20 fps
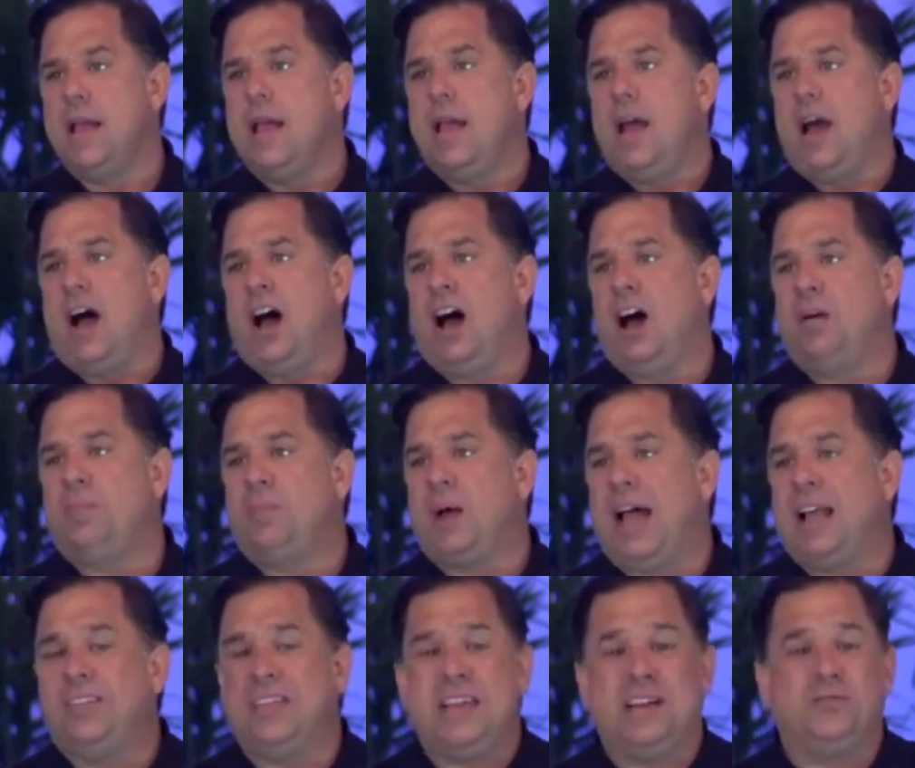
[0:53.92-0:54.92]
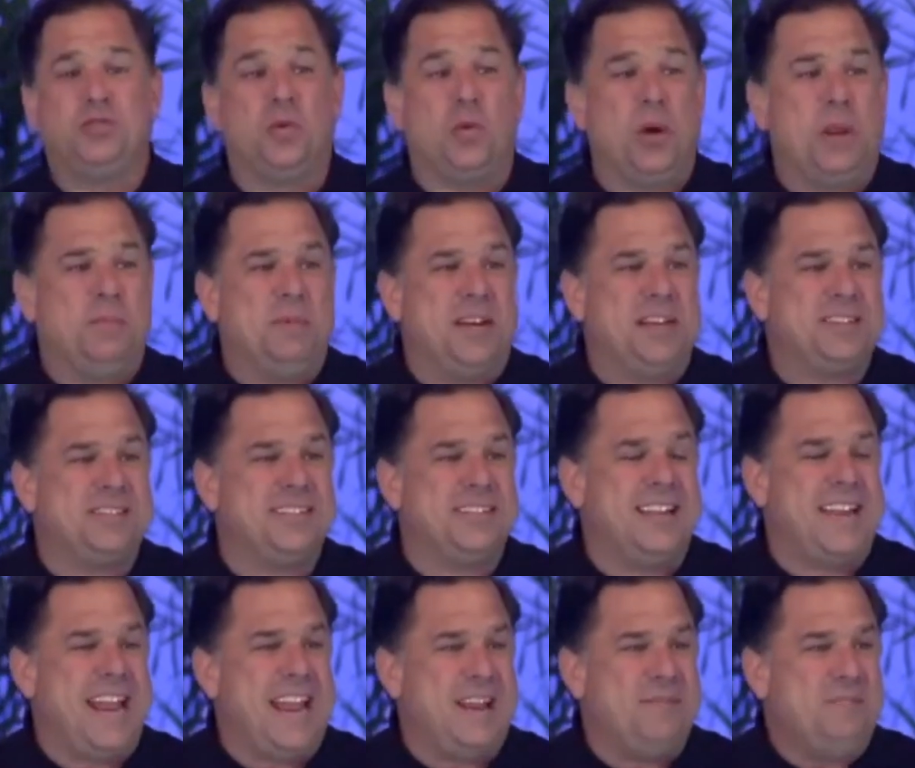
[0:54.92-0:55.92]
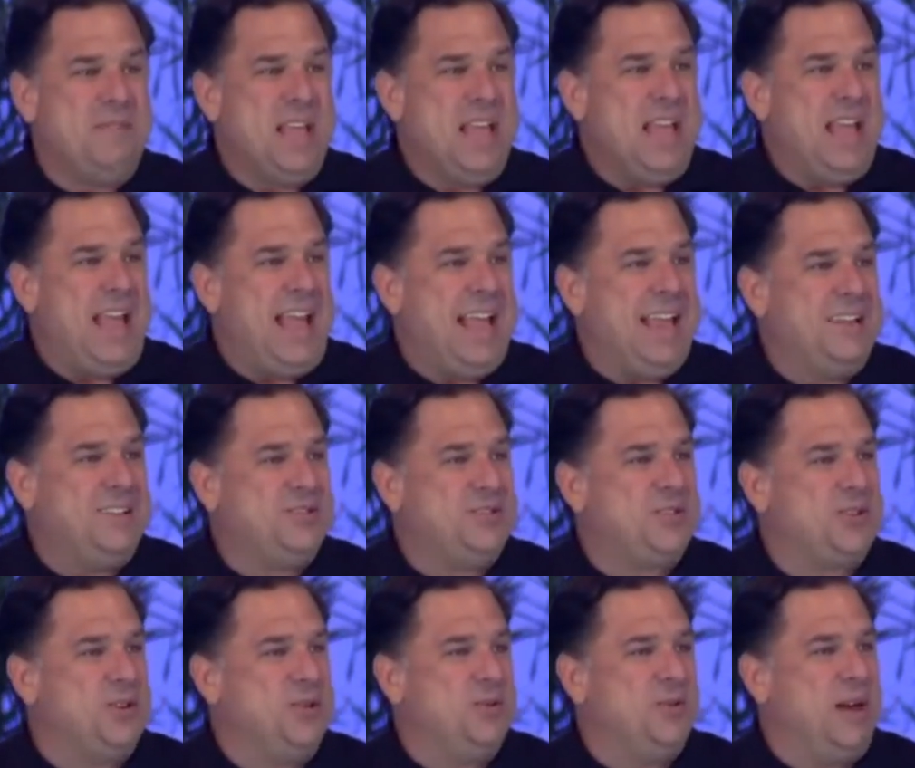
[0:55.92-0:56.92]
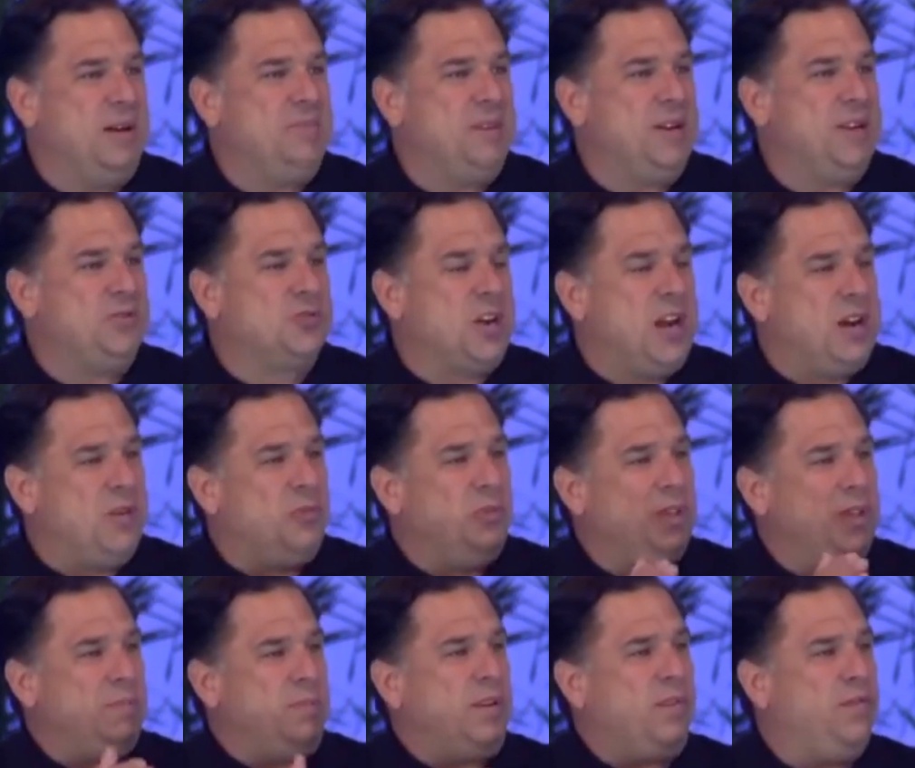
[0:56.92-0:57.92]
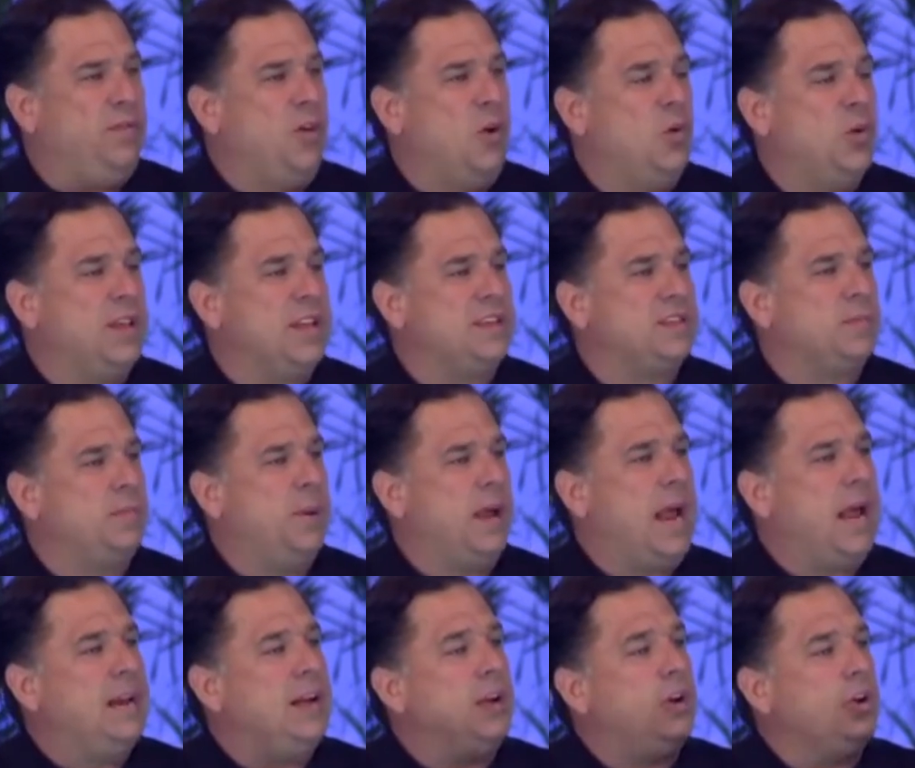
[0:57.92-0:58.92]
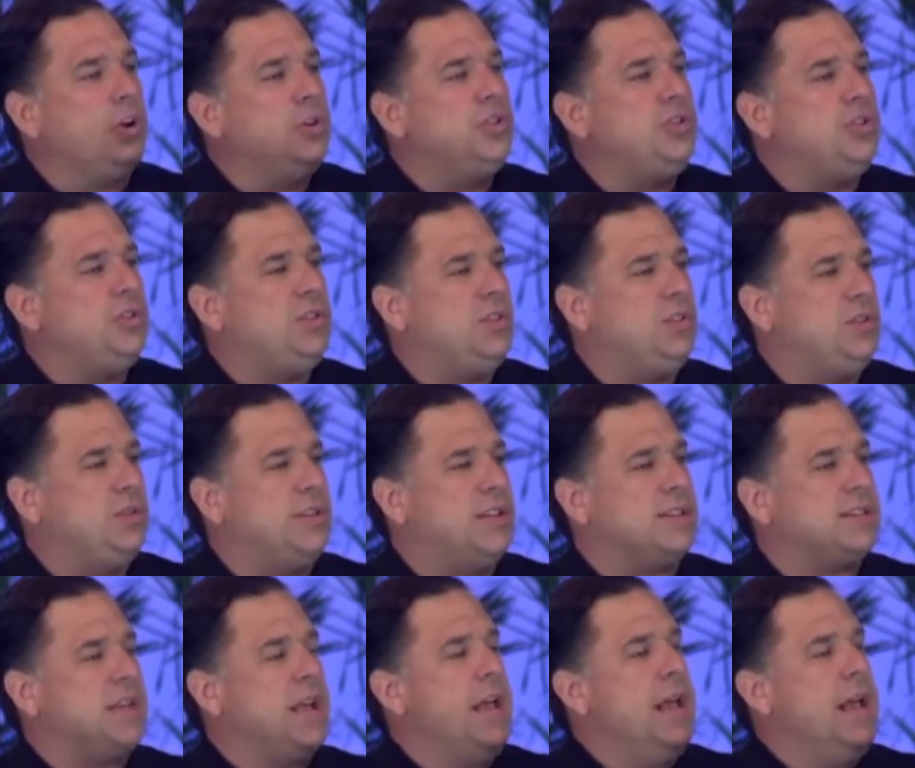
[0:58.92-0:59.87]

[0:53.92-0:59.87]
I only have 20 minutes today, and so I'm going to try to really be focused, but I'd encourage you to do this,